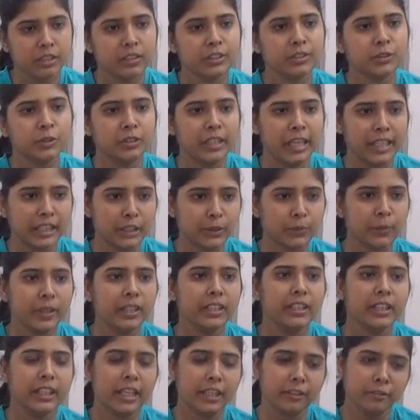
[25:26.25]
So, that's why
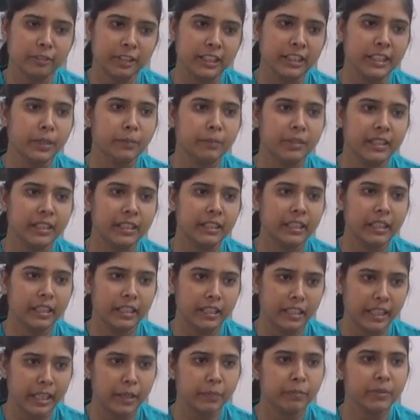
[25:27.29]
they have renamed
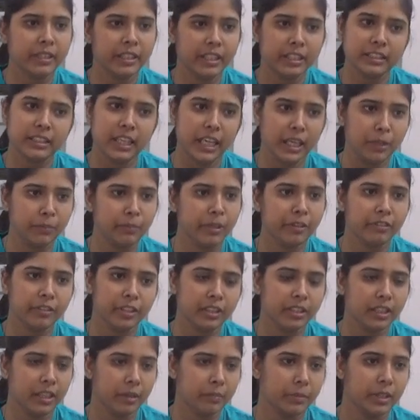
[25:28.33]
named it as Dalmia
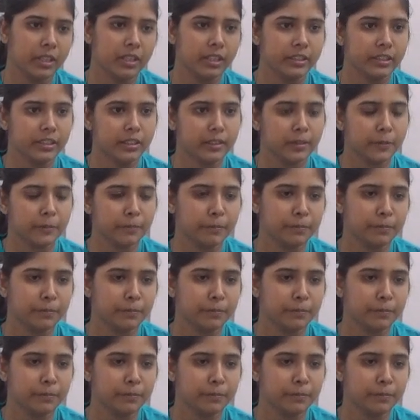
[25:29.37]
Vidya Mandir, sir.